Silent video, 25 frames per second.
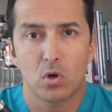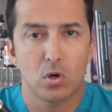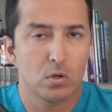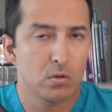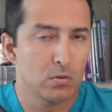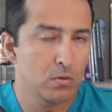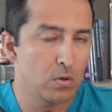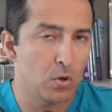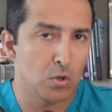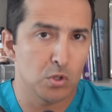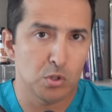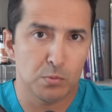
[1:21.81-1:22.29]

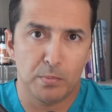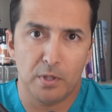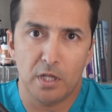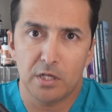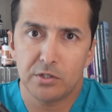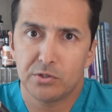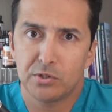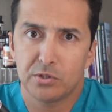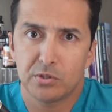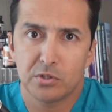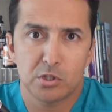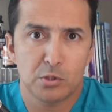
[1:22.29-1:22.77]
Cause blood
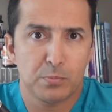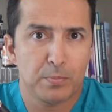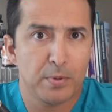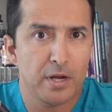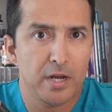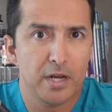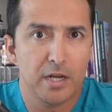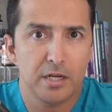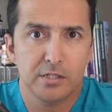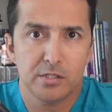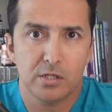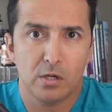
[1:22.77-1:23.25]
sugar
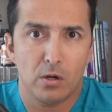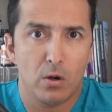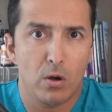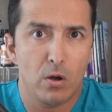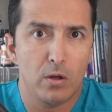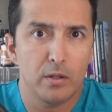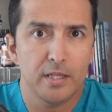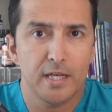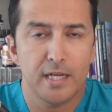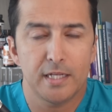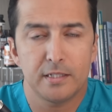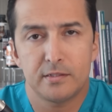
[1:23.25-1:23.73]
spikes, all
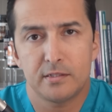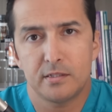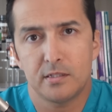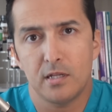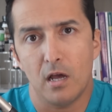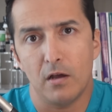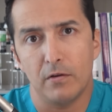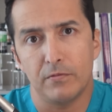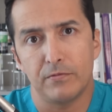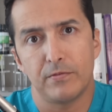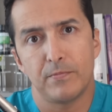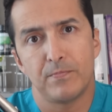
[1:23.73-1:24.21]
that
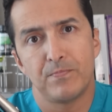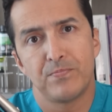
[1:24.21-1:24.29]
stuff.